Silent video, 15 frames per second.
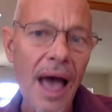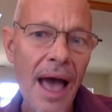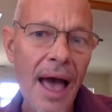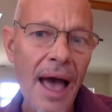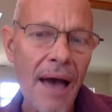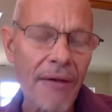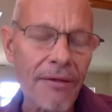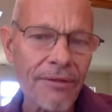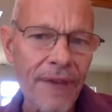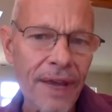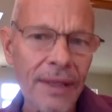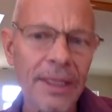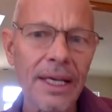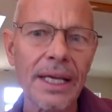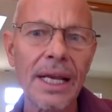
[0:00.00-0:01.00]

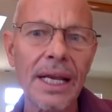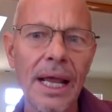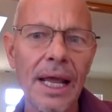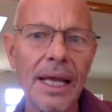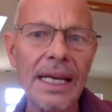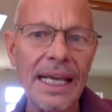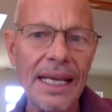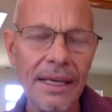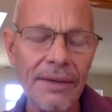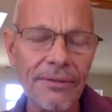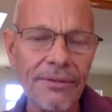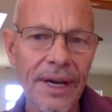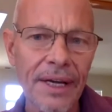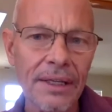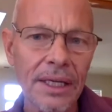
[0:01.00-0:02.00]
affected and
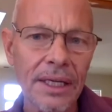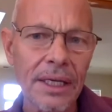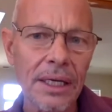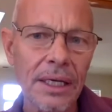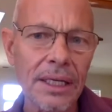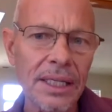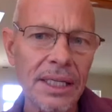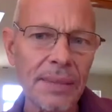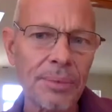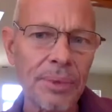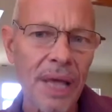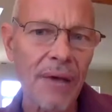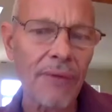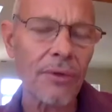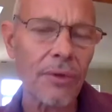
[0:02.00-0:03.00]
affected at a deep
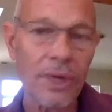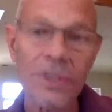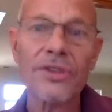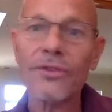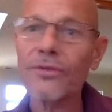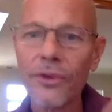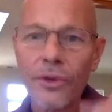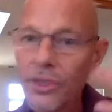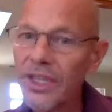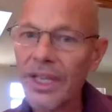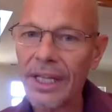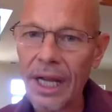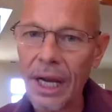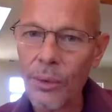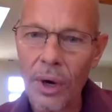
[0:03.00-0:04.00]
level is the first
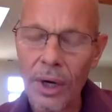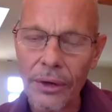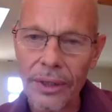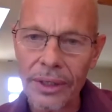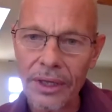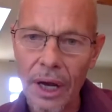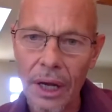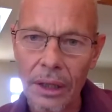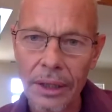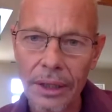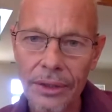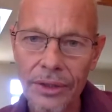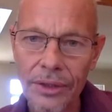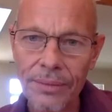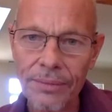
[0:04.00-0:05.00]
thing I want to
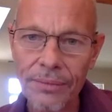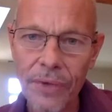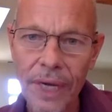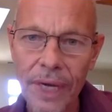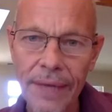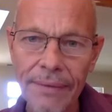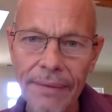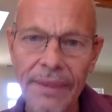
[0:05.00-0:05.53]
acknowledge. Right?